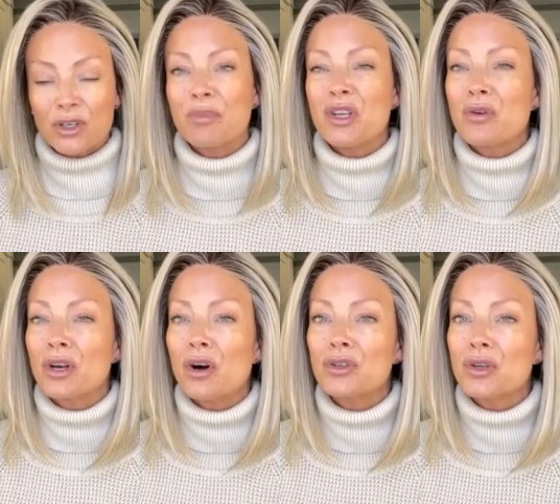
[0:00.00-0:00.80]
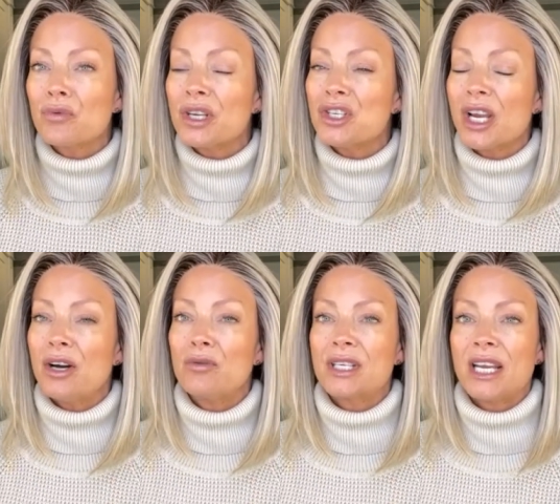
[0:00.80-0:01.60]
but you can also reach
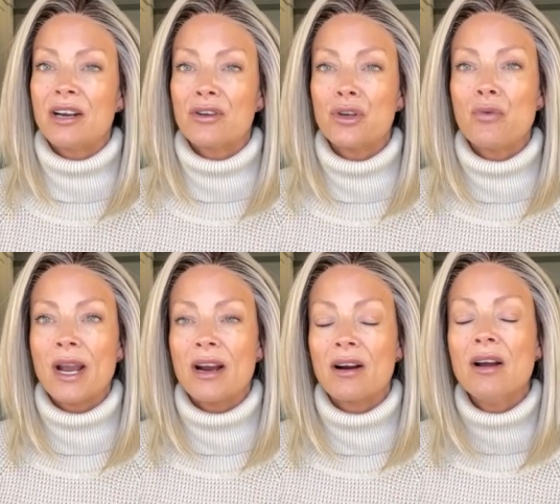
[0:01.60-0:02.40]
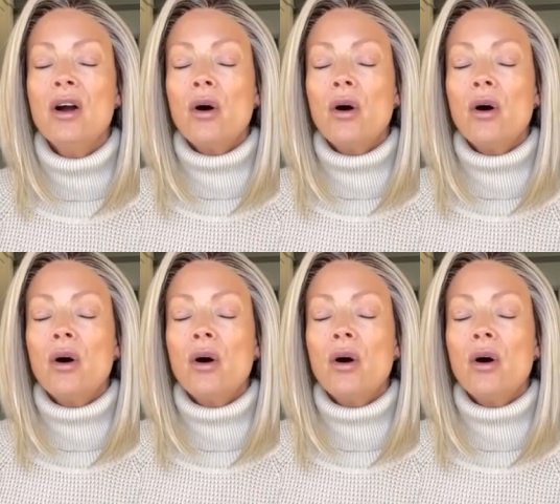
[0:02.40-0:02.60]
out to Hair You Wear,